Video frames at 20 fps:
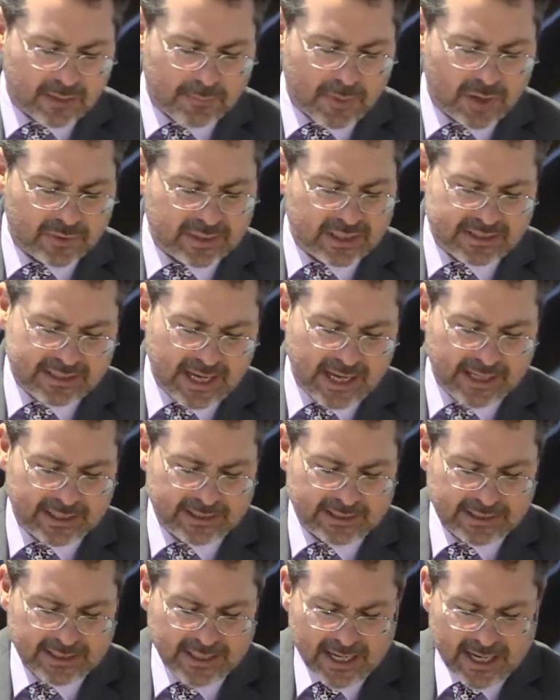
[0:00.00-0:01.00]
among the dead?
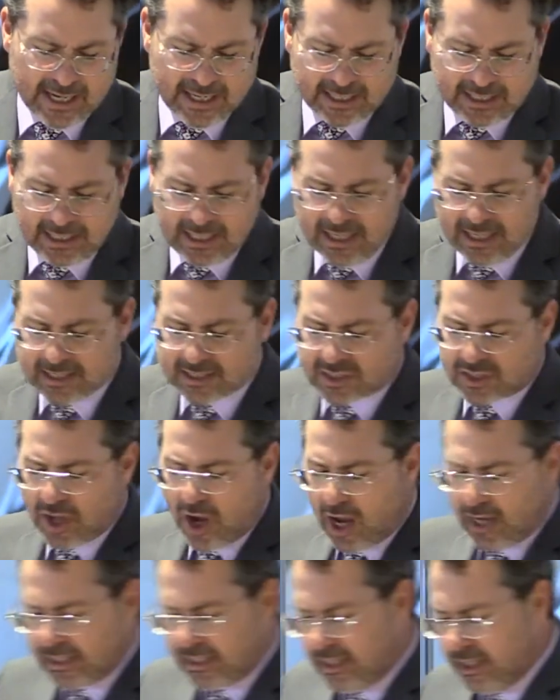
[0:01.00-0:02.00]
He is
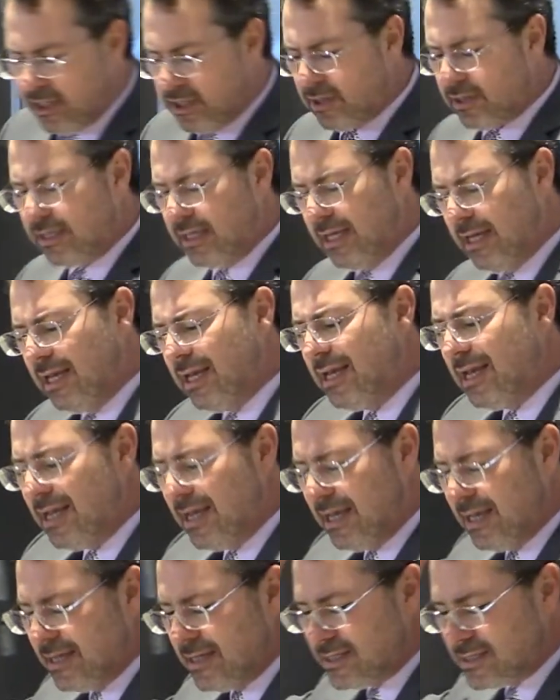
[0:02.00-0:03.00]
not here, he
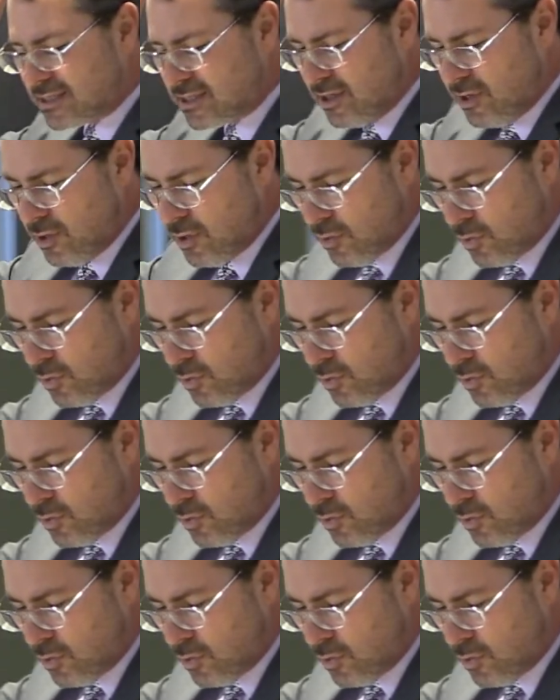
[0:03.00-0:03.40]
is